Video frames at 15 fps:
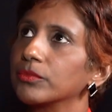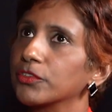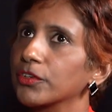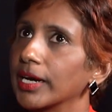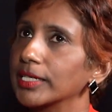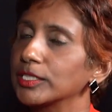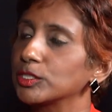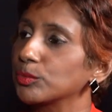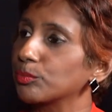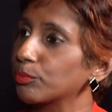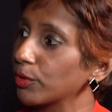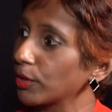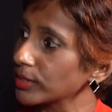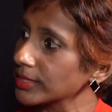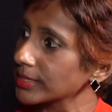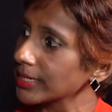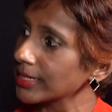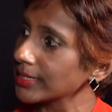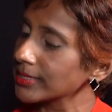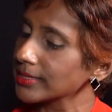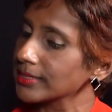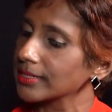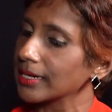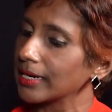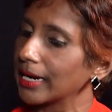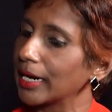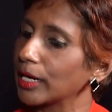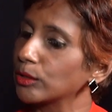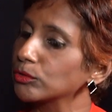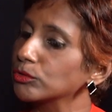trying to process
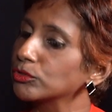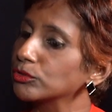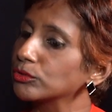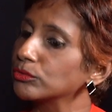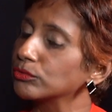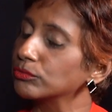how to